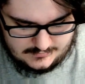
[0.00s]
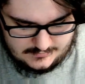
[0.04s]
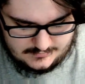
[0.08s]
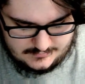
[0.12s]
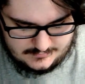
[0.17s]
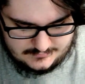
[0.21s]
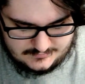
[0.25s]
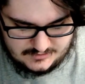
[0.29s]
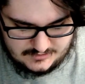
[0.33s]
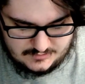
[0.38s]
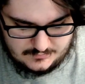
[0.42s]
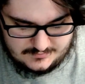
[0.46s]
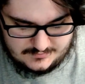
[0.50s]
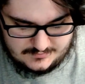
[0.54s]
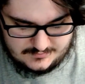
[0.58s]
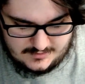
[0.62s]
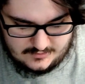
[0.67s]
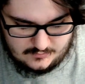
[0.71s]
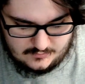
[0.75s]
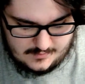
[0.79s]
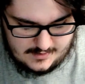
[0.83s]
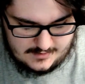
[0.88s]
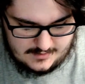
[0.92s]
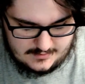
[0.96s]
to do it the other
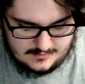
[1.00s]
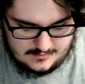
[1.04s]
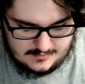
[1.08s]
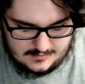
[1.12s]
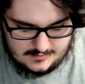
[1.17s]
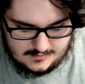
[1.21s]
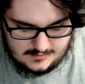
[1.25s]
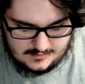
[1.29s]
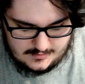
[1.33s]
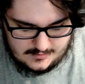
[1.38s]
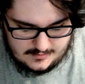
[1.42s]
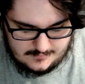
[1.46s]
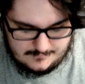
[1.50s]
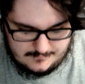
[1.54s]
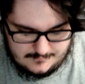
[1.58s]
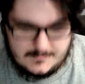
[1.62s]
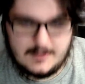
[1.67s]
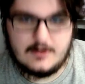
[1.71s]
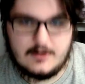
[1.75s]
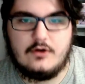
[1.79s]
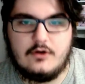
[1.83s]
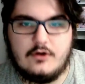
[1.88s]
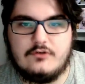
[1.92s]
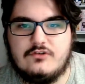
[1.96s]
way. Um, and
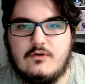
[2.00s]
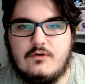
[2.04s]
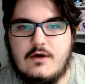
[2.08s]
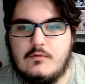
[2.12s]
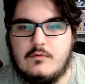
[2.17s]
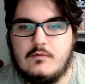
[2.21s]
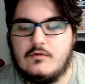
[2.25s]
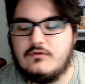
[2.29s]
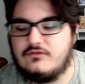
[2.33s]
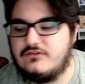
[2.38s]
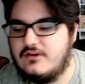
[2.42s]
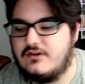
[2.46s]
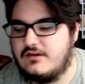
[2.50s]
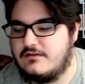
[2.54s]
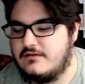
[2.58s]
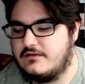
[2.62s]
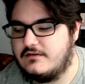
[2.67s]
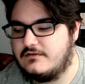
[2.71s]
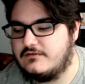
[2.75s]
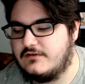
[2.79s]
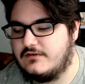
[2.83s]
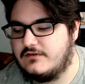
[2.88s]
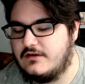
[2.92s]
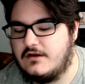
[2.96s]
also I will say
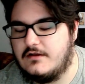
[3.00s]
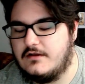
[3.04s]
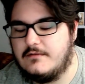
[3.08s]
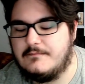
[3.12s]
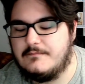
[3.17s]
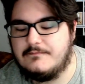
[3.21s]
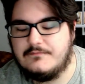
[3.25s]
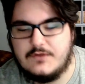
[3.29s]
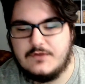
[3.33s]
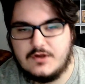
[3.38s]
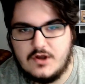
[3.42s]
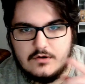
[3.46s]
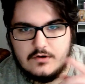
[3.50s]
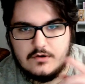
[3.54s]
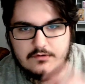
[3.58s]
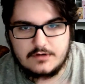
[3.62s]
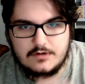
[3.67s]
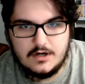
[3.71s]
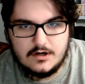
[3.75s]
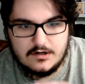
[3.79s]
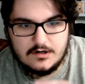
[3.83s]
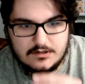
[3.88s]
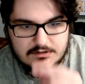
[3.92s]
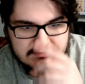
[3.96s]
that uh, the code
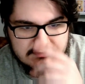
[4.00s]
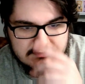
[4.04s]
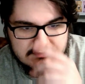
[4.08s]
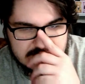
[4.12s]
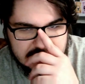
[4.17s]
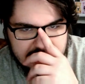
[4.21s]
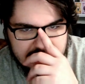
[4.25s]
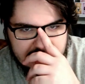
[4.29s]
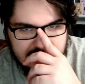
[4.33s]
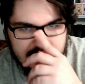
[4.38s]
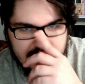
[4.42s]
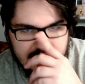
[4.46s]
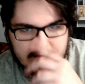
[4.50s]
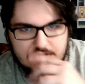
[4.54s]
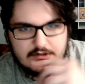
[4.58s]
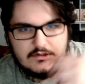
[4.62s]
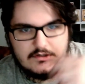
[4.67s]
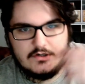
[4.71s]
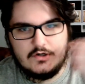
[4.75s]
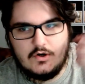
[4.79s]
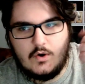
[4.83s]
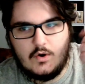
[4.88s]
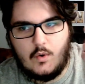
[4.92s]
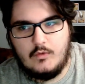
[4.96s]
cards
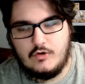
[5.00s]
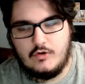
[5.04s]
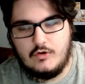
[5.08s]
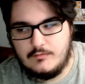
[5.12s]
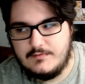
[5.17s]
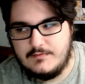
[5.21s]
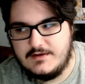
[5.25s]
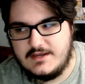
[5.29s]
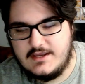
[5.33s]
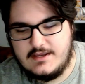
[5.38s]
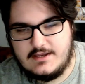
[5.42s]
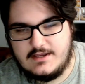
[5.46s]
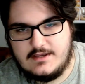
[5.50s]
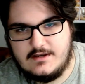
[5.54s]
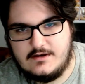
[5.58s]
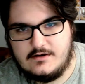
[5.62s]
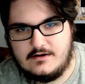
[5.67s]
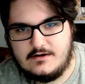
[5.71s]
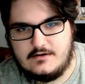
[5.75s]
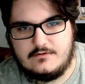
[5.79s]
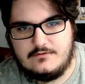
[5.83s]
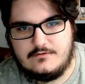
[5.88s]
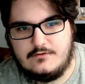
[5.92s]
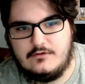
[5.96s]
will be in the